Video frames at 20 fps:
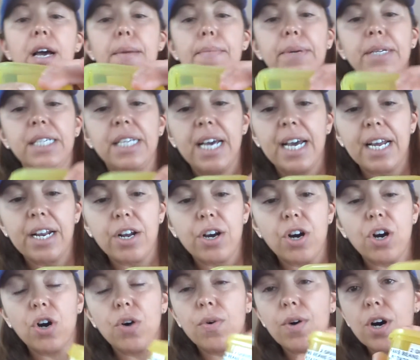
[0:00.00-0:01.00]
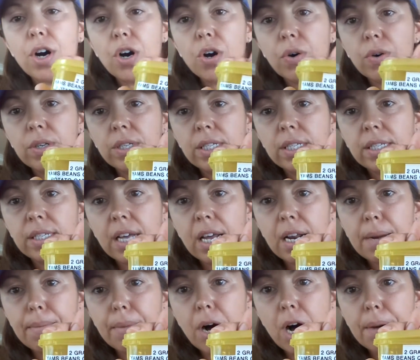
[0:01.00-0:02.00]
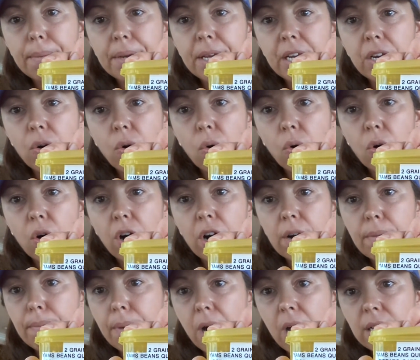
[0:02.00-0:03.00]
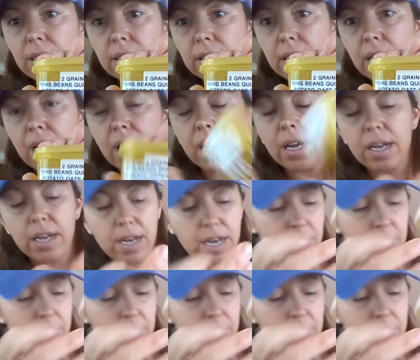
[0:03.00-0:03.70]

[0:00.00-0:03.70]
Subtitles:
Potato, oats, edamame, corn, pasta.